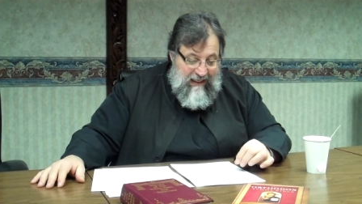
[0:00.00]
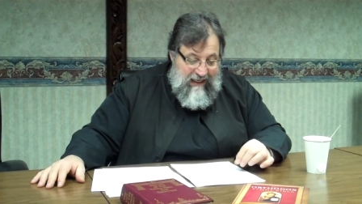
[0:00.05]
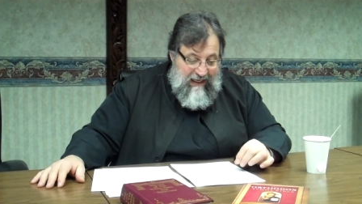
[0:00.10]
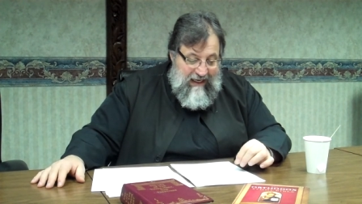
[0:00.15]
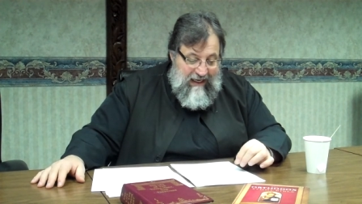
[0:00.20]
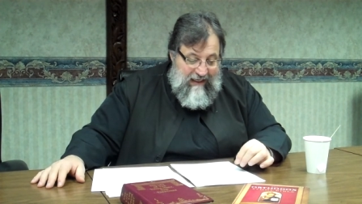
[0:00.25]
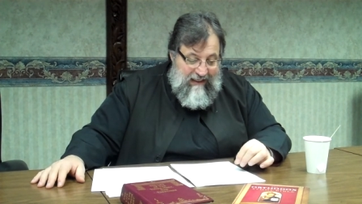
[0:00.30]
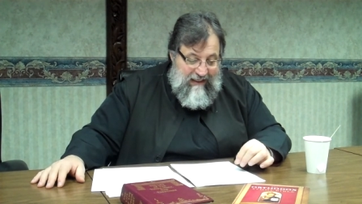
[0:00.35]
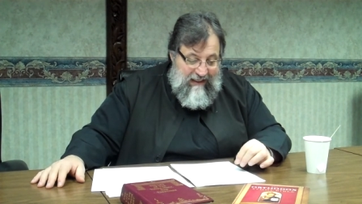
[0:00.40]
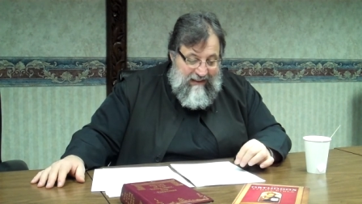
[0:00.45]

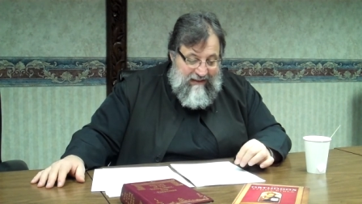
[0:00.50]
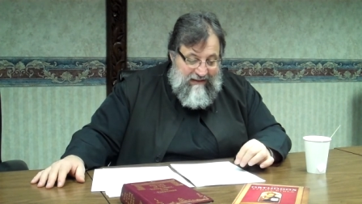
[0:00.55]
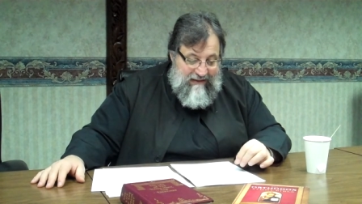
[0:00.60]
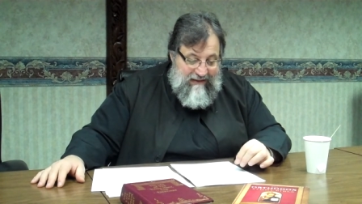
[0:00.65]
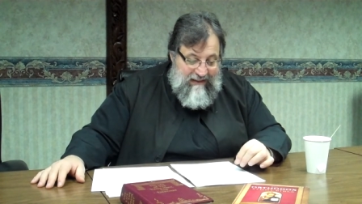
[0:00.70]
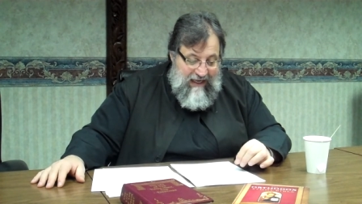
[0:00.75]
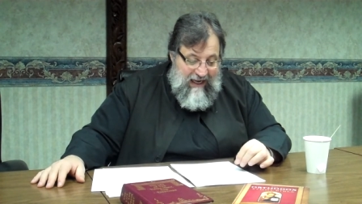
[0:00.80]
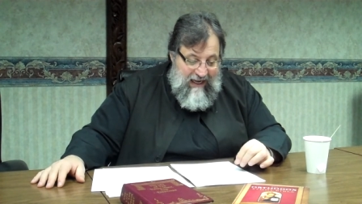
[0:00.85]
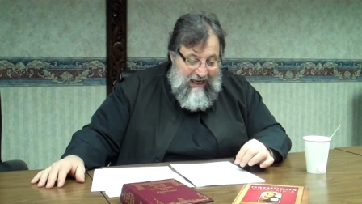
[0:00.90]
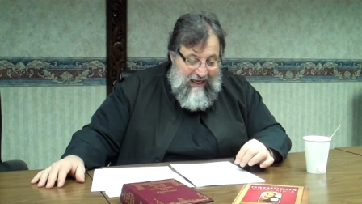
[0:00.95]
In his
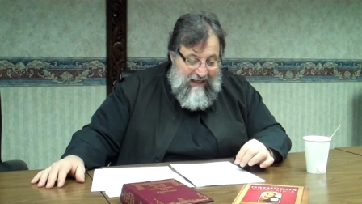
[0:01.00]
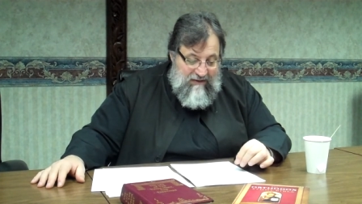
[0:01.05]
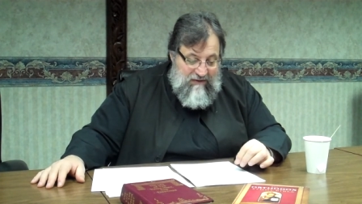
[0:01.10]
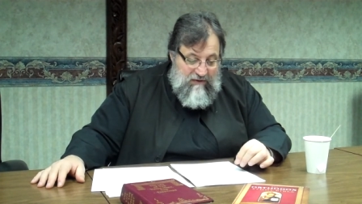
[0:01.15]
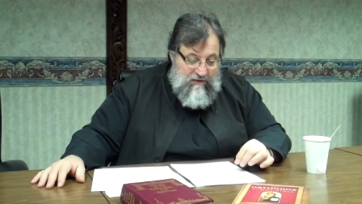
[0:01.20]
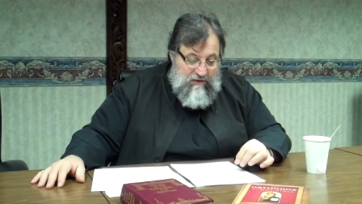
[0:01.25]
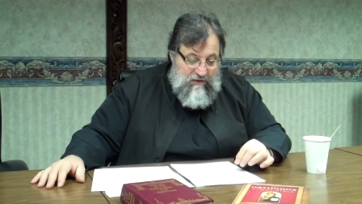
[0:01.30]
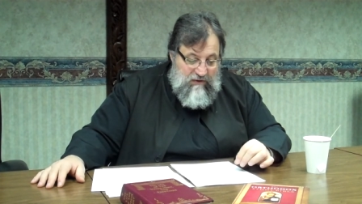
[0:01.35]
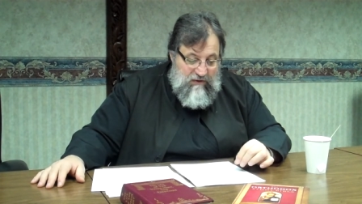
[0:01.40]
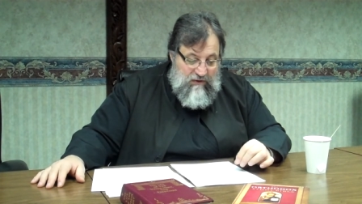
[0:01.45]
days,
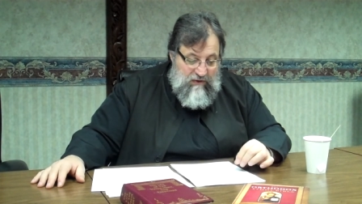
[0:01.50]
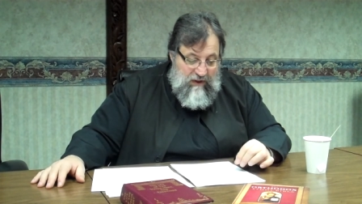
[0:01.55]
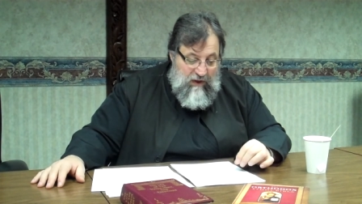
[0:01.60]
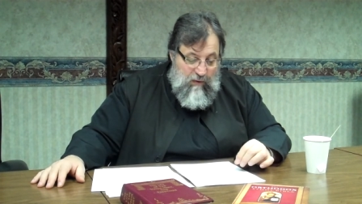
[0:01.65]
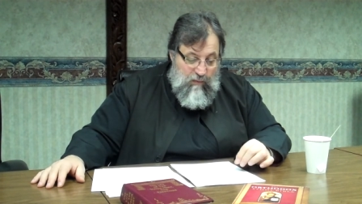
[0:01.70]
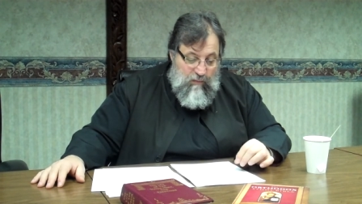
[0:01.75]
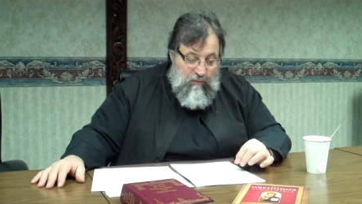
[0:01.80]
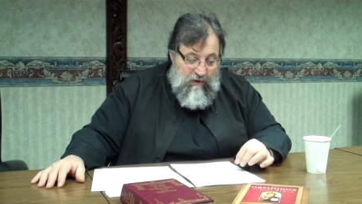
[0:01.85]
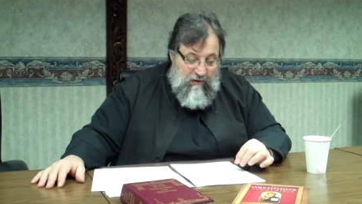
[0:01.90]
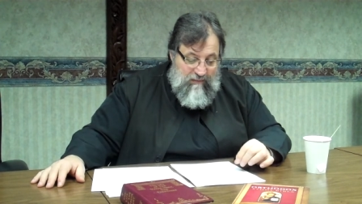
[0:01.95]
Judah
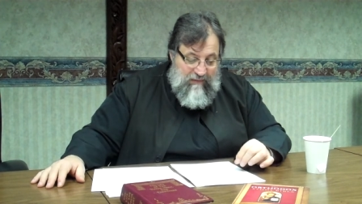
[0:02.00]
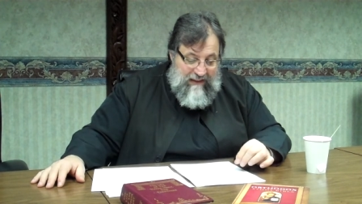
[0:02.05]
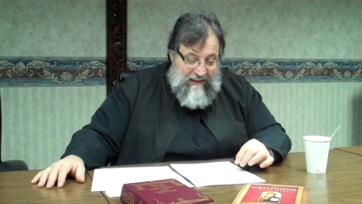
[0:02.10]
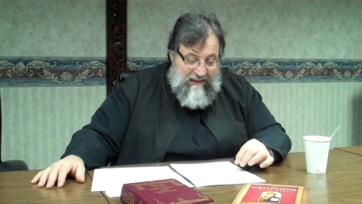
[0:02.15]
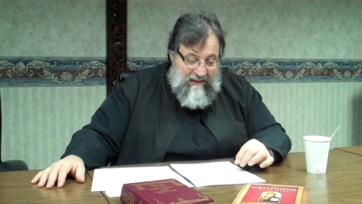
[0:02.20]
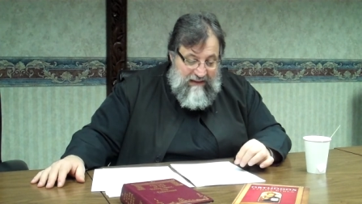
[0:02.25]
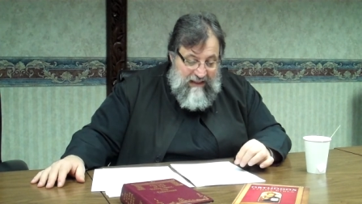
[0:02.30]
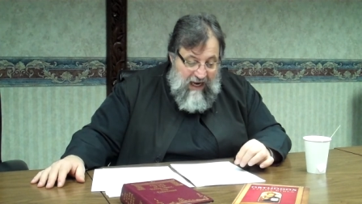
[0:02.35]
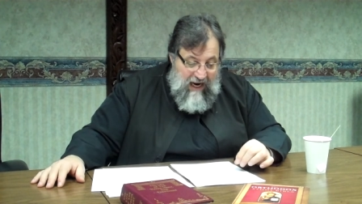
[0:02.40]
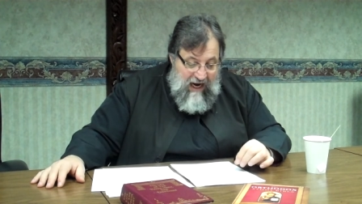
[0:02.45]
will be
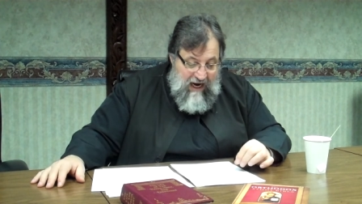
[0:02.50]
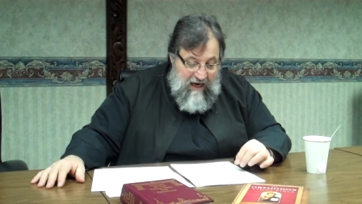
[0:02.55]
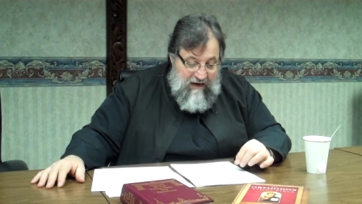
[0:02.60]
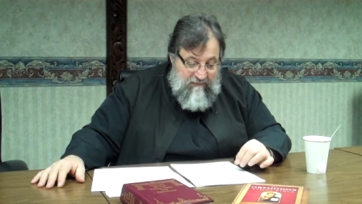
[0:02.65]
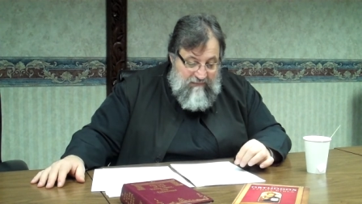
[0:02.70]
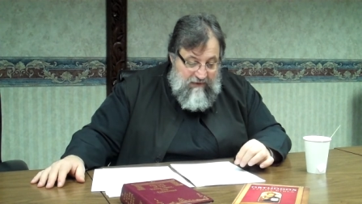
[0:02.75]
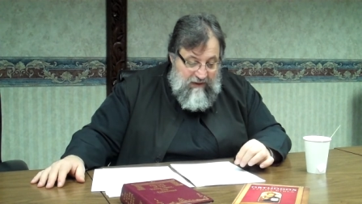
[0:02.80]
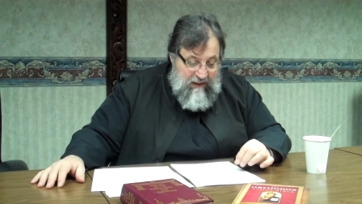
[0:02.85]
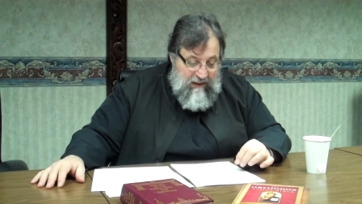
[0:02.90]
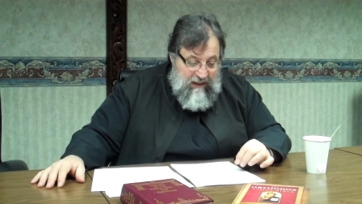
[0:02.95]

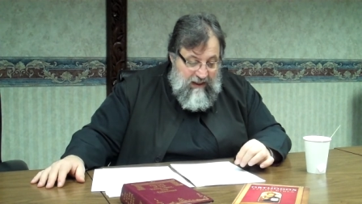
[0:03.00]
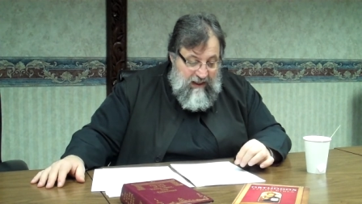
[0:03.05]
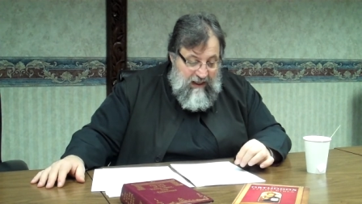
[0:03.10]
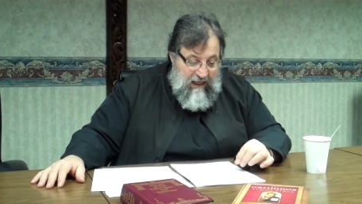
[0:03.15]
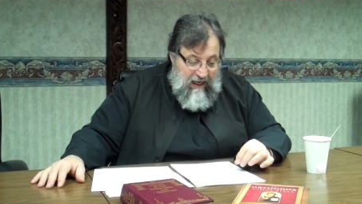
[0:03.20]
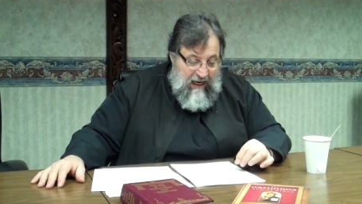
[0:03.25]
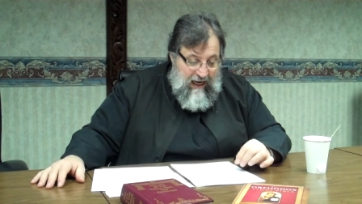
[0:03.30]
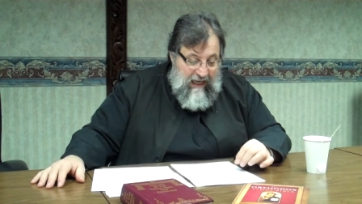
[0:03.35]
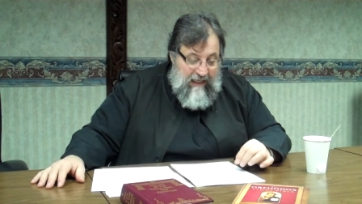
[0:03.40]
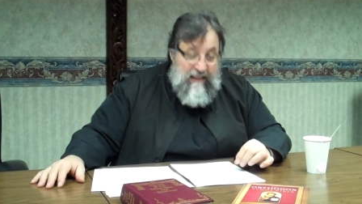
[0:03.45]
saved,
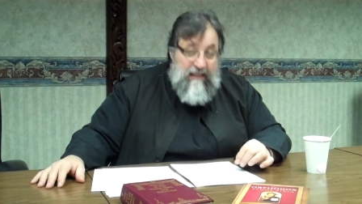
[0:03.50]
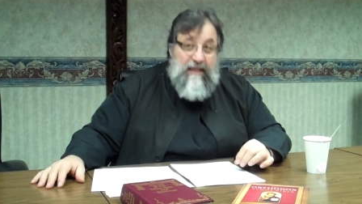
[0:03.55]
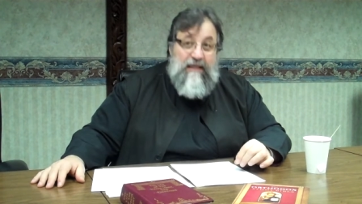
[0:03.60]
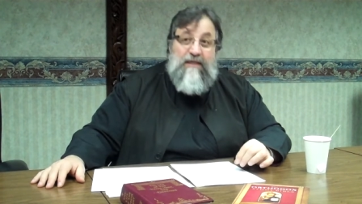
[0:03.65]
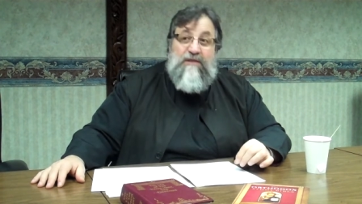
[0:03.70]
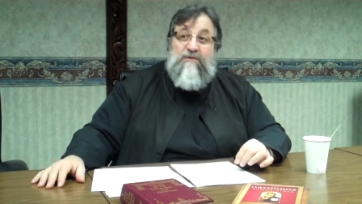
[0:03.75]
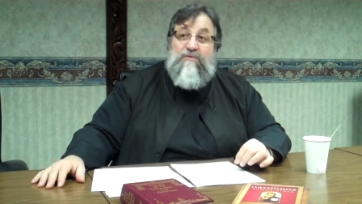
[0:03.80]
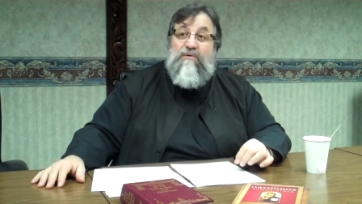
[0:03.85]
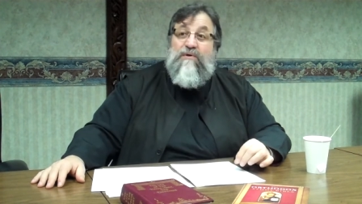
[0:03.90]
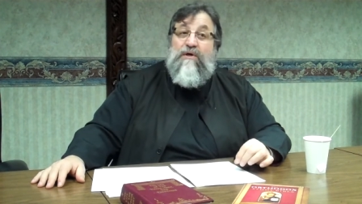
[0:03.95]
and
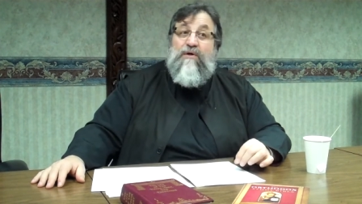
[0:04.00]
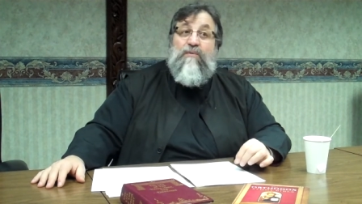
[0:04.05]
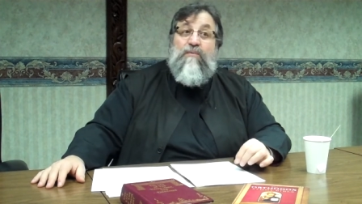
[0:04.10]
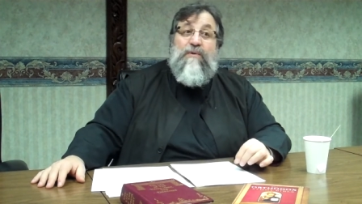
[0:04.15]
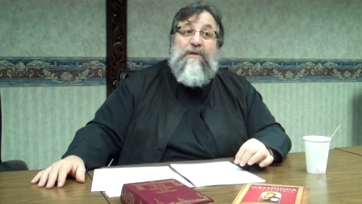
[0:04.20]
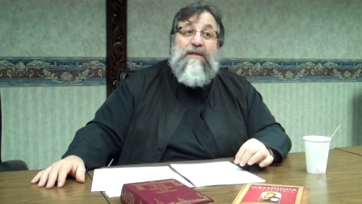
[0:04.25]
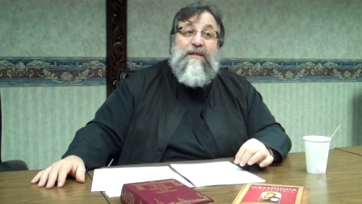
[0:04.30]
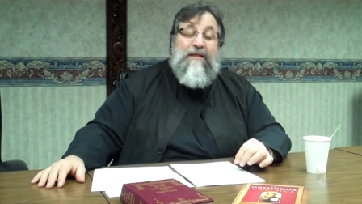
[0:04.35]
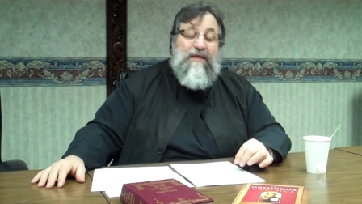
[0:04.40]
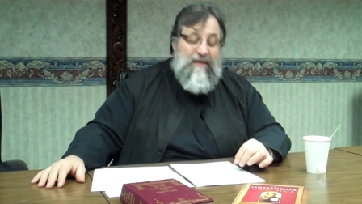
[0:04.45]
Israel
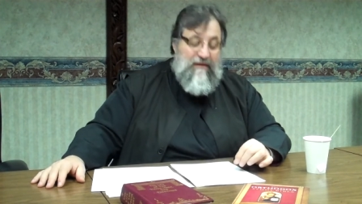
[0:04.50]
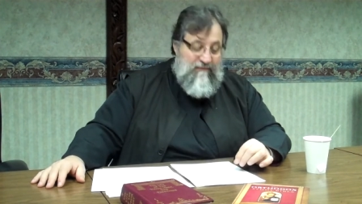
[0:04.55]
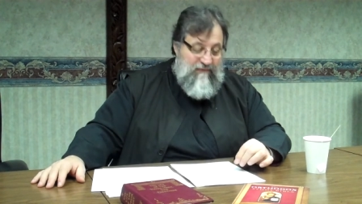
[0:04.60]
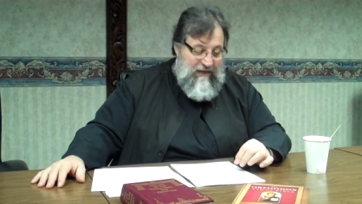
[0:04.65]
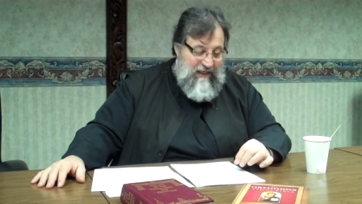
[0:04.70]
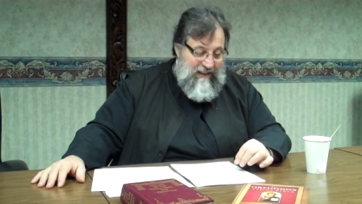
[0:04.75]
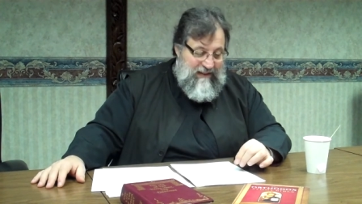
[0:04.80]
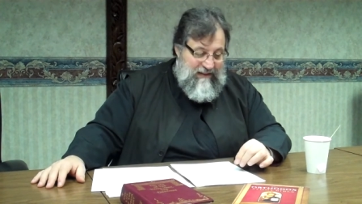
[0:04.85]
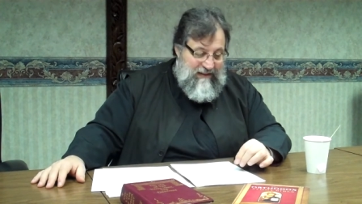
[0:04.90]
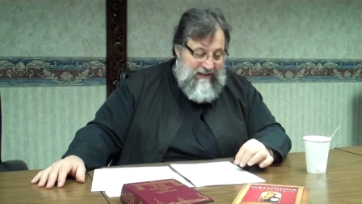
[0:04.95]
will live
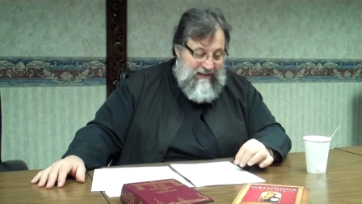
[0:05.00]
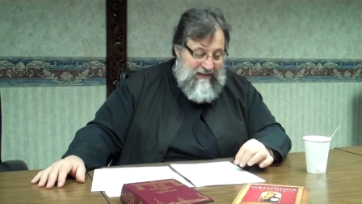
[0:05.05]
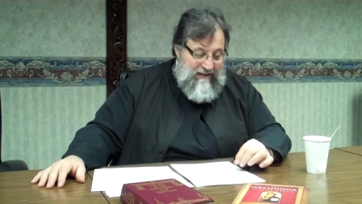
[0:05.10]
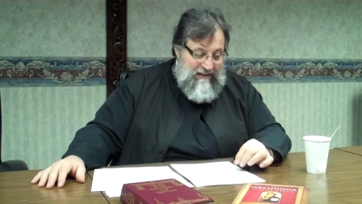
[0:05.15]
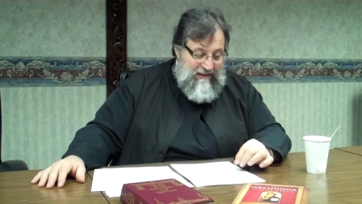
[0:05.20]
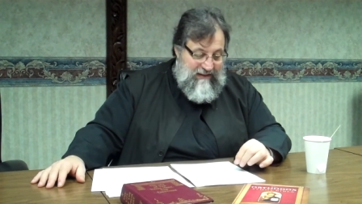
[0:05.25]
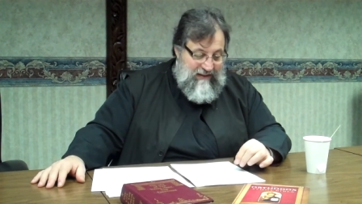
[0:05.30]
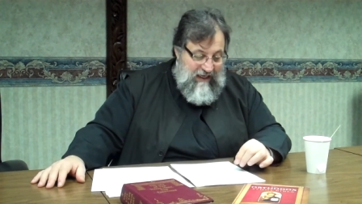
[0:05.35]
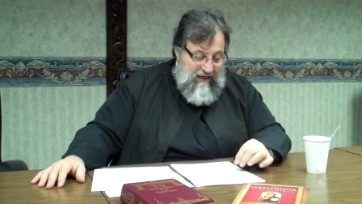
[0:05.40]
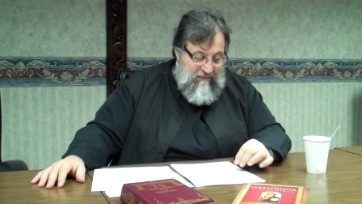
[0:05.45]
in
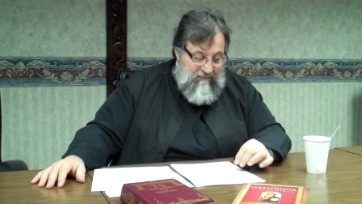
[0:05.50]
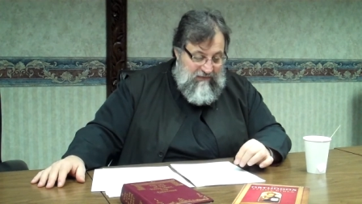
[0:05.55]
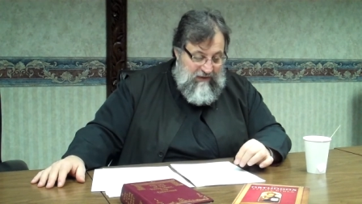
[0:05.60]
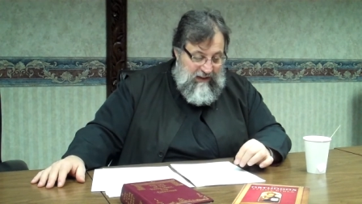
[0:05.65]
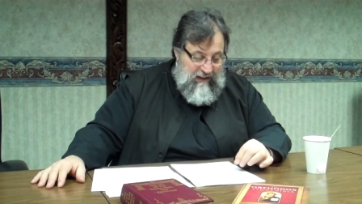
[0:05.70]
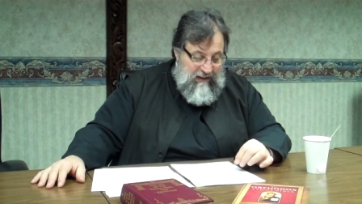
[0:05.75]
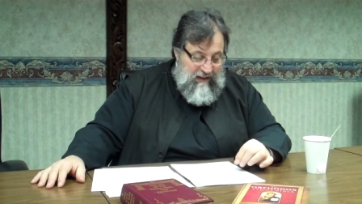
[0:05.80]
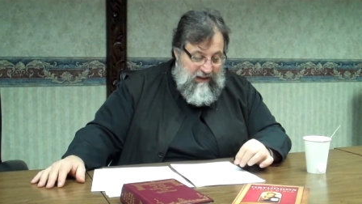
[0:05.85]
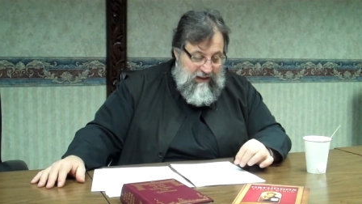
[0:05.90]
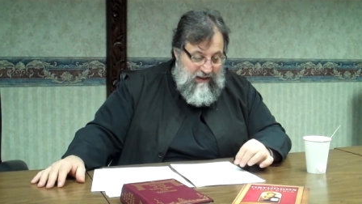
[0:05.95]

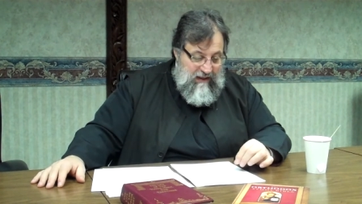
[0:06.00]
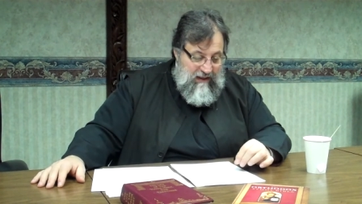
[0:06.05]
safety.